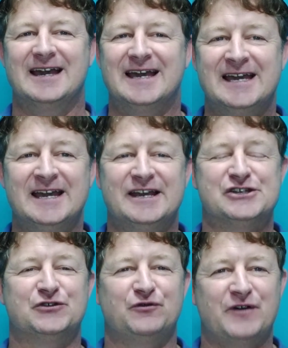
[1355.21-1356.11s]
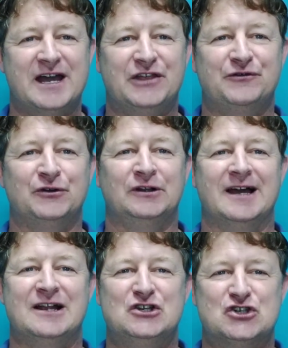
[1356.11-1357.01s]
he is faithful
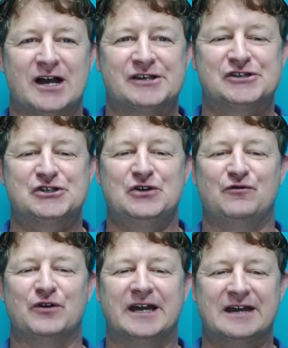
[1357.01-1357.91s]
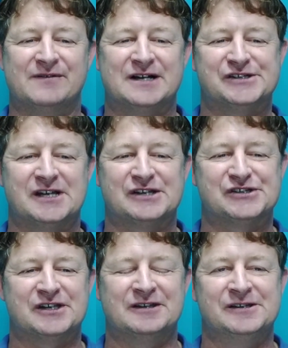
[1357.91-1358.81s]
and just to forgive us our
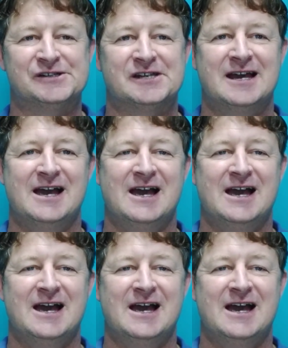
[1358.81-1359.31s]
sins